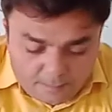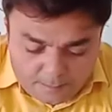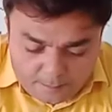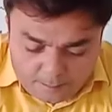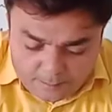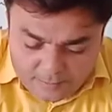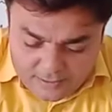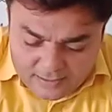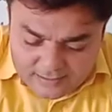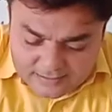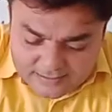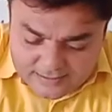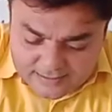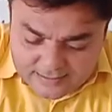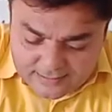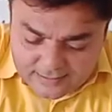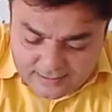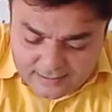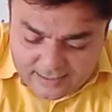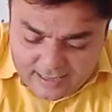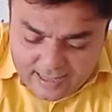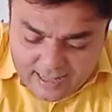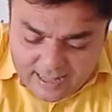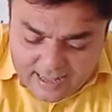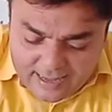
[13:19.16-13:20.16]

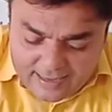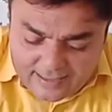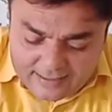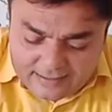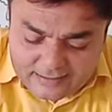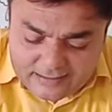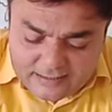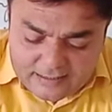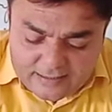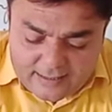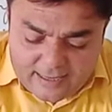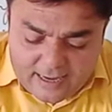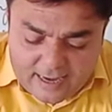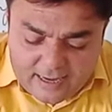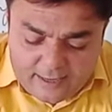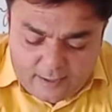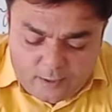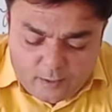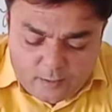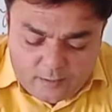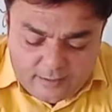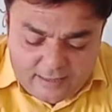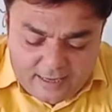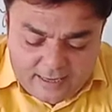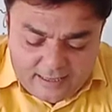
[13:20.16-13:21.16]
personalized
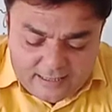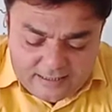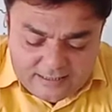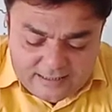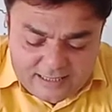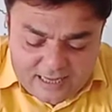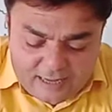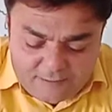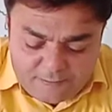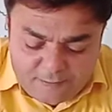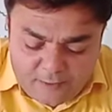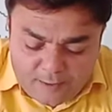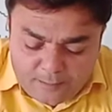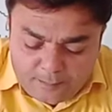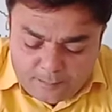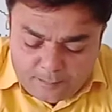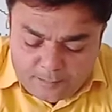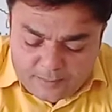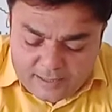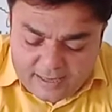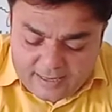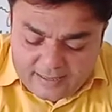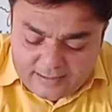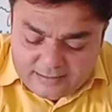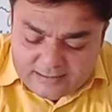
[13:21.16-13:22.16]
radio, that is FM,
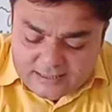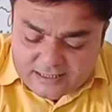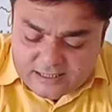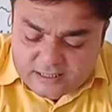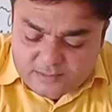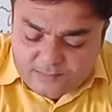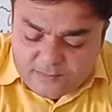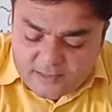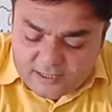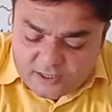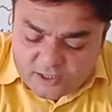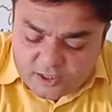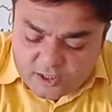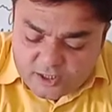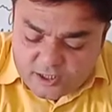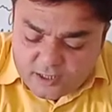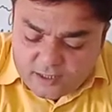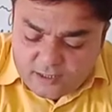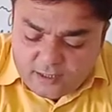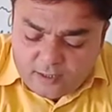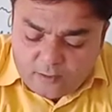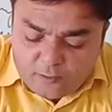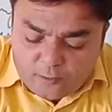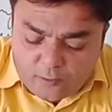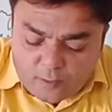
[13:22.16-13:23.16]
plays a
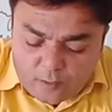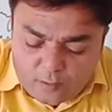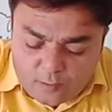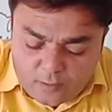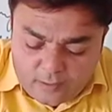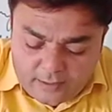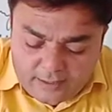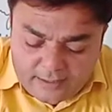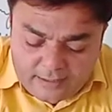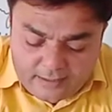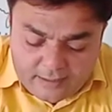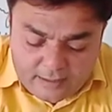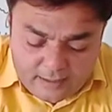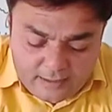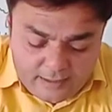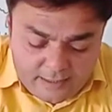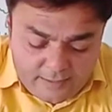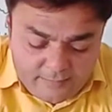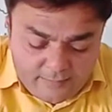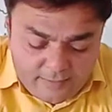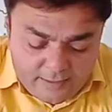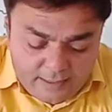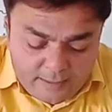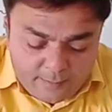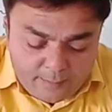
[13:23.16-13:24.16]
special role in
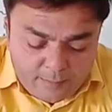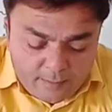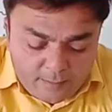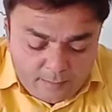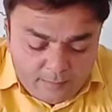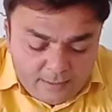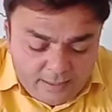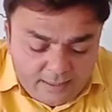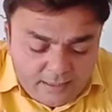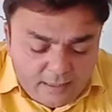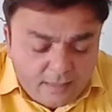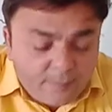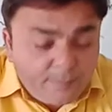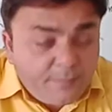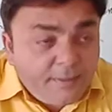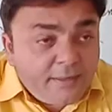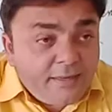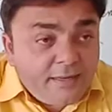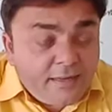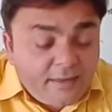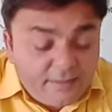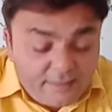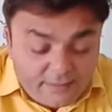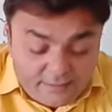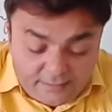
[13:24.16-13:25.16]
cultivating public
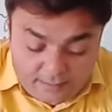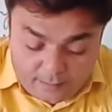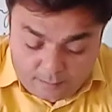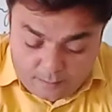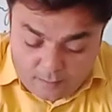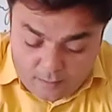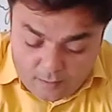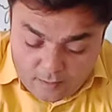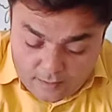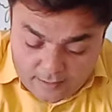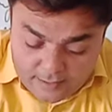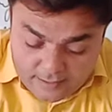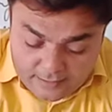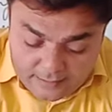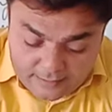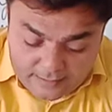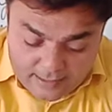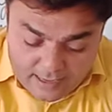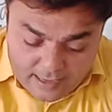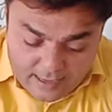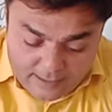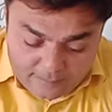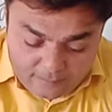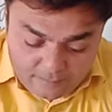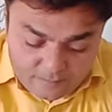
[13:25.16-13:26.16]
opinion in the modern
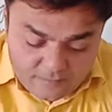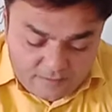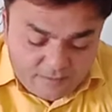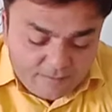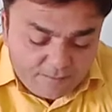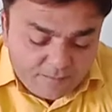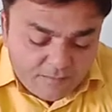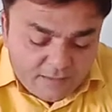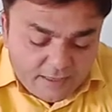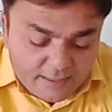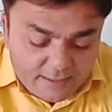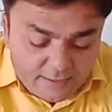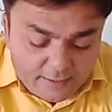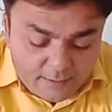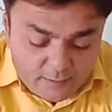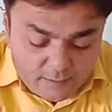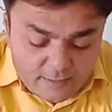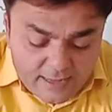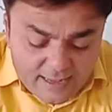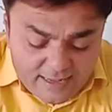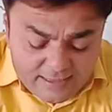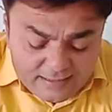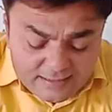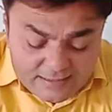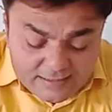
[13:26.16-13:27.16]
time. In
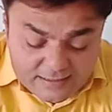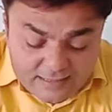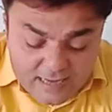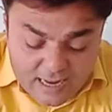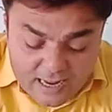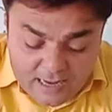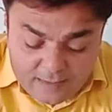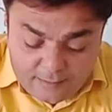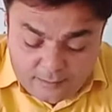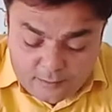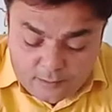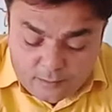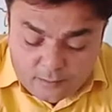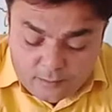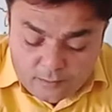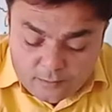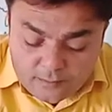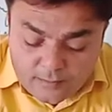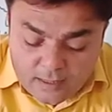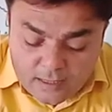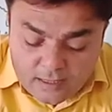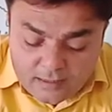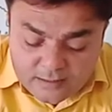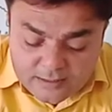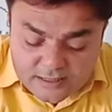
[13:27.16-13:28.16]
today's time,
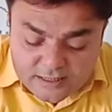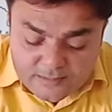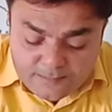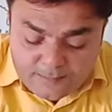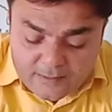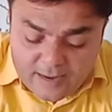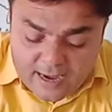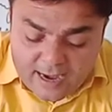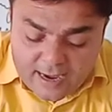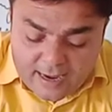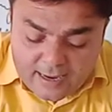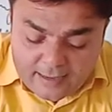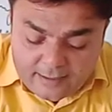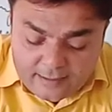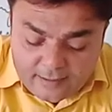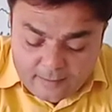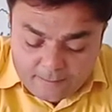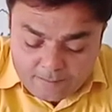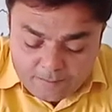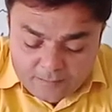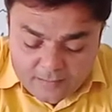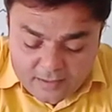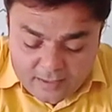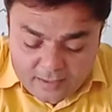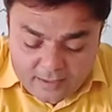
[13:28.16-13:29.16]
rumors
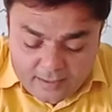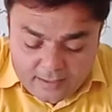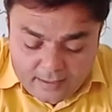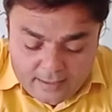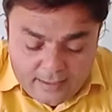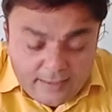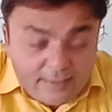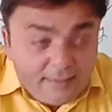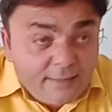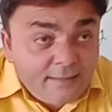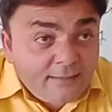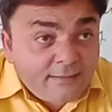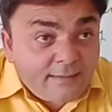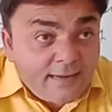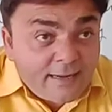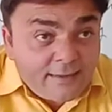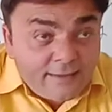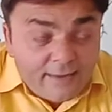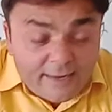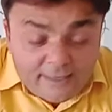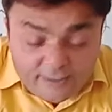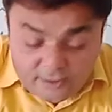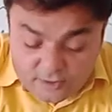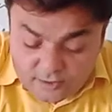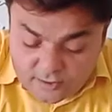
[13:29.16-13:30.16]
spread
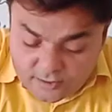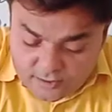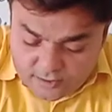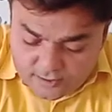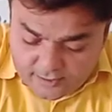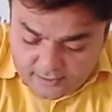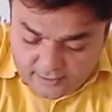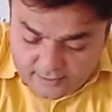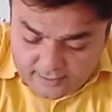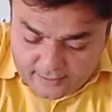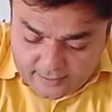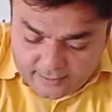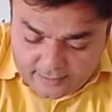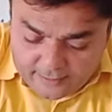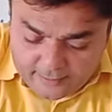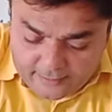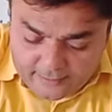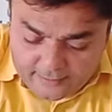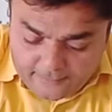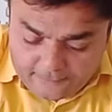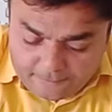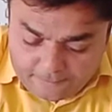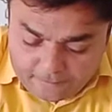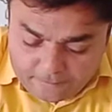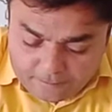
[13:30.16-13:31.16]

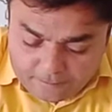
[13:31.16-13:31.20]
intentionally